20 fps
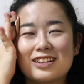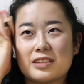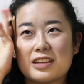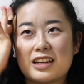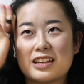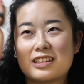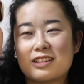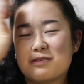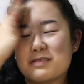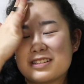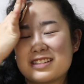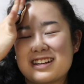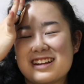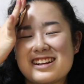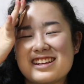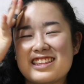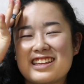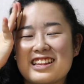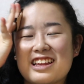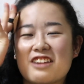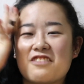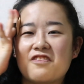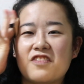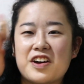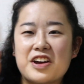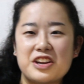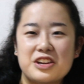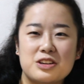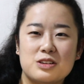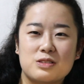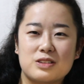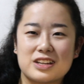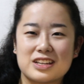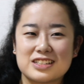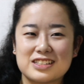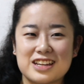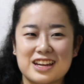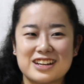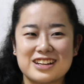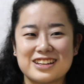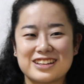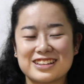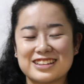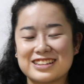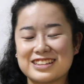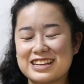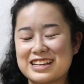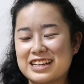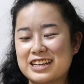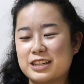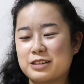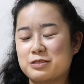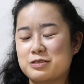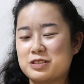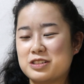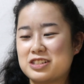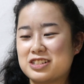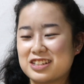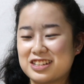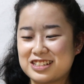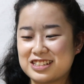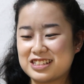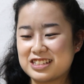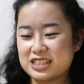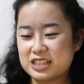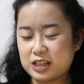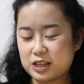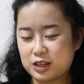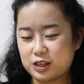Like there wasn't anything like fun, new and exciting. It was just